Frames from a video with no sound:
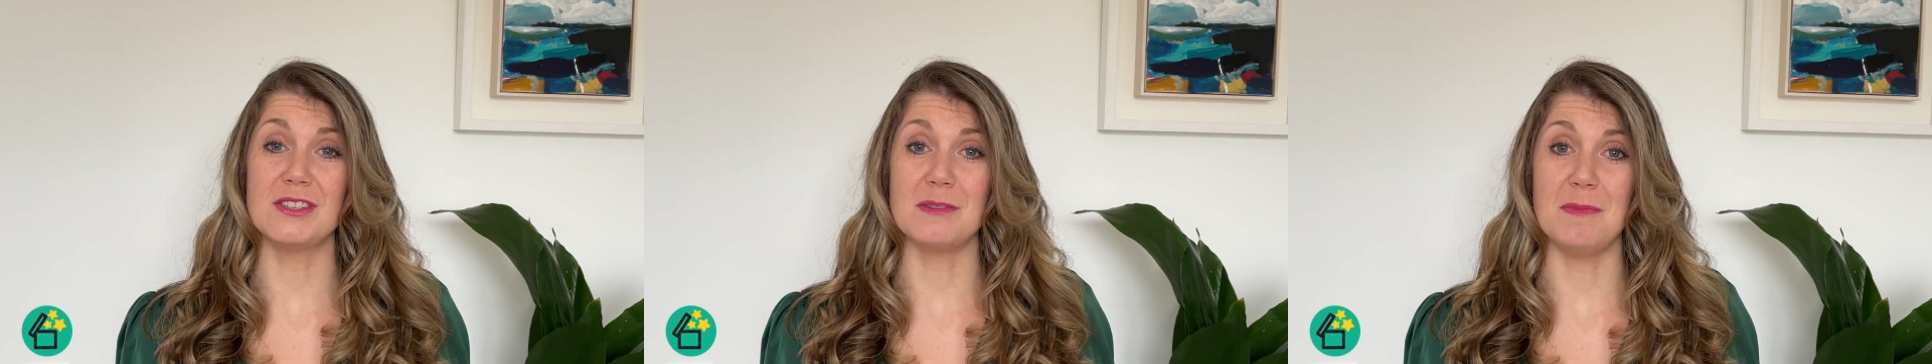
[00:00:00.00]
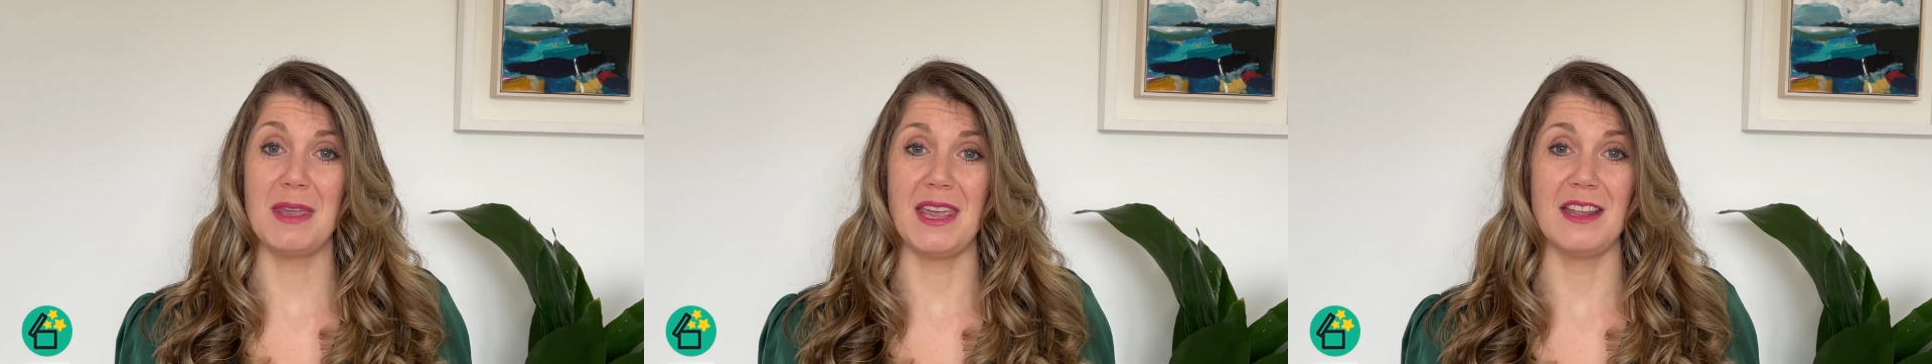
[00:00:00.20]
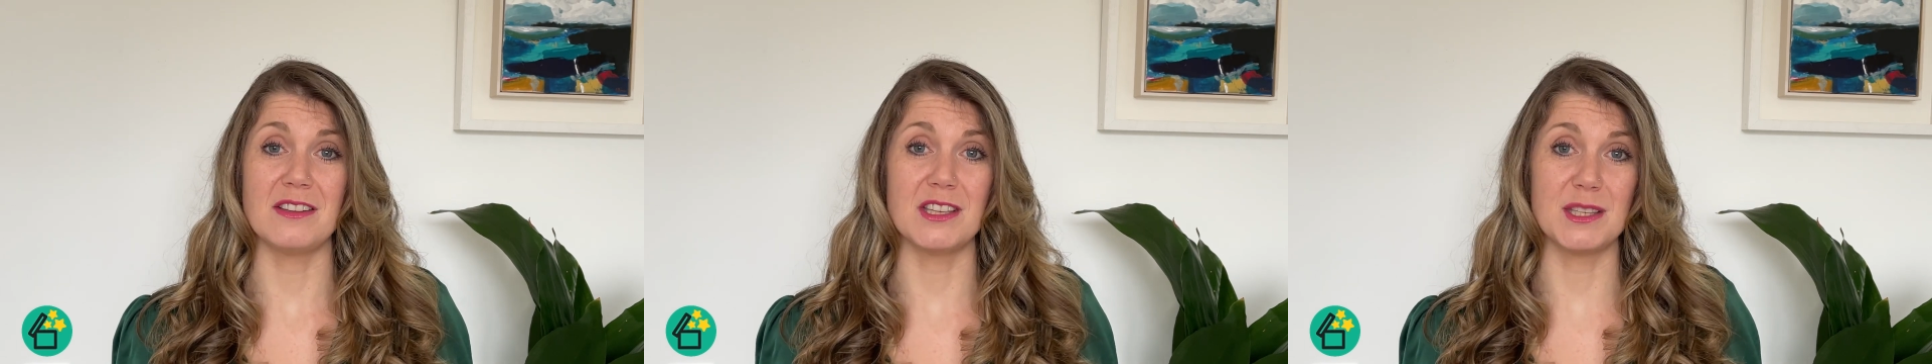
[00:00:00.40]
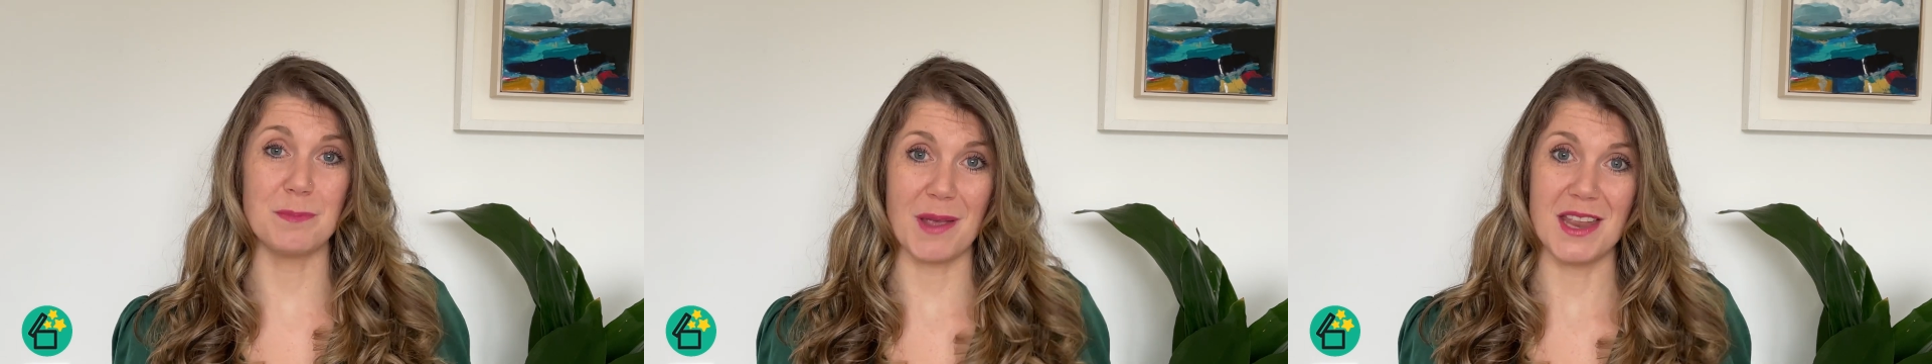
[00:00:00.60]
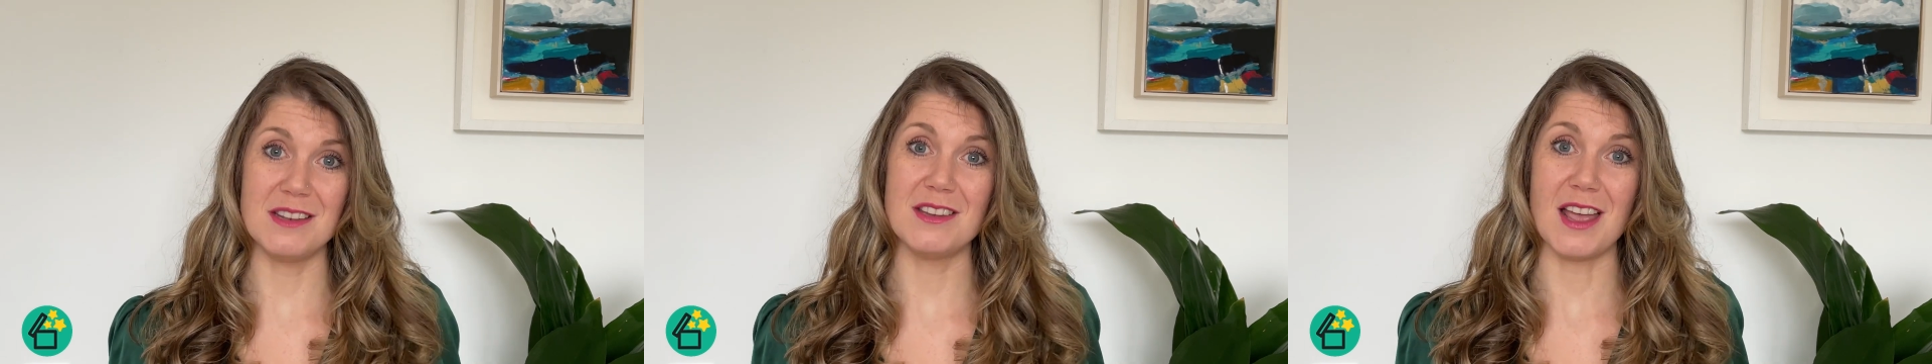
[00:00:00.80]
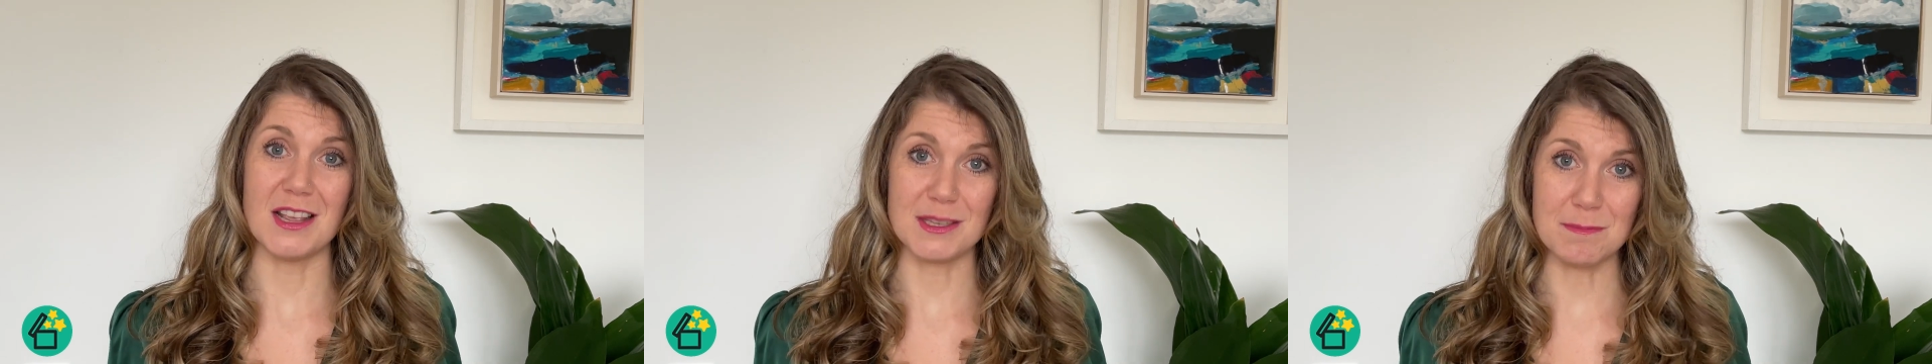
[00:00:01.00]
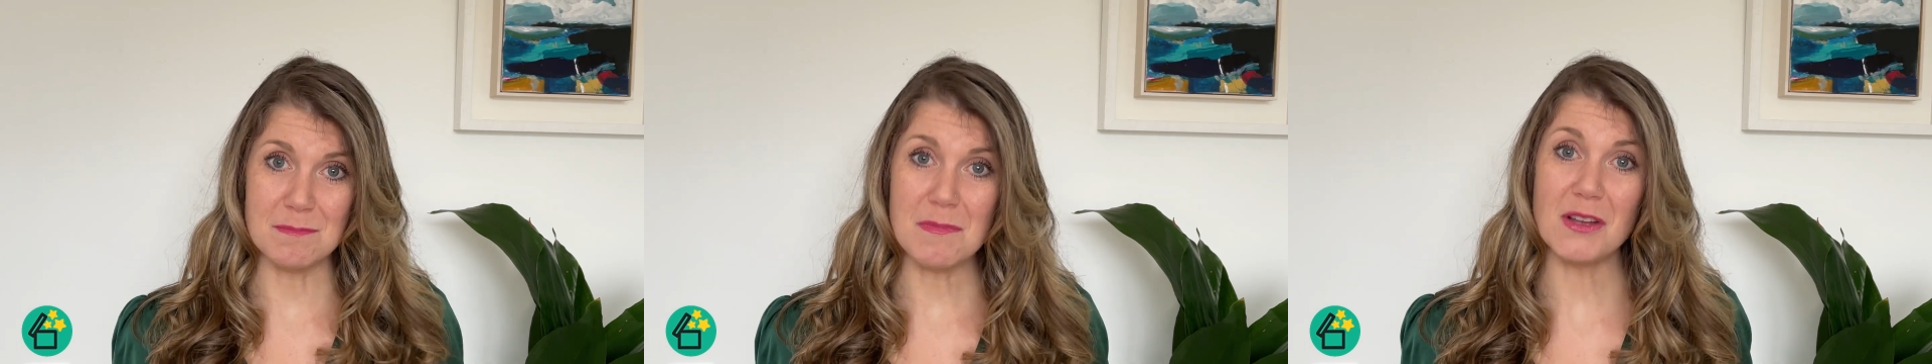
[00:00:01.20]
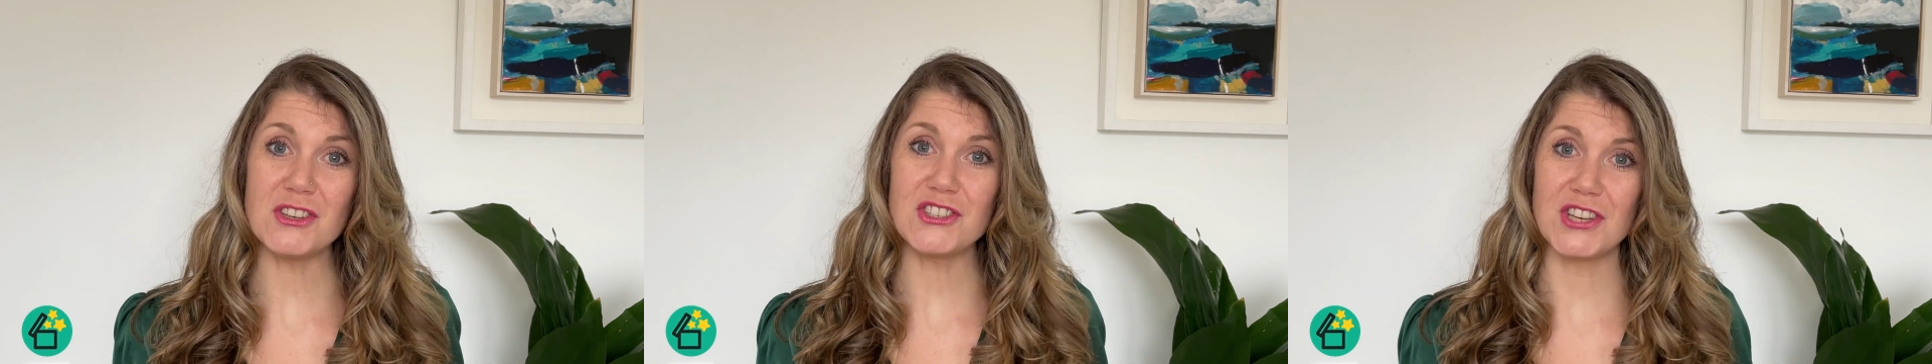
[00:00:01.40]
to me to spend as much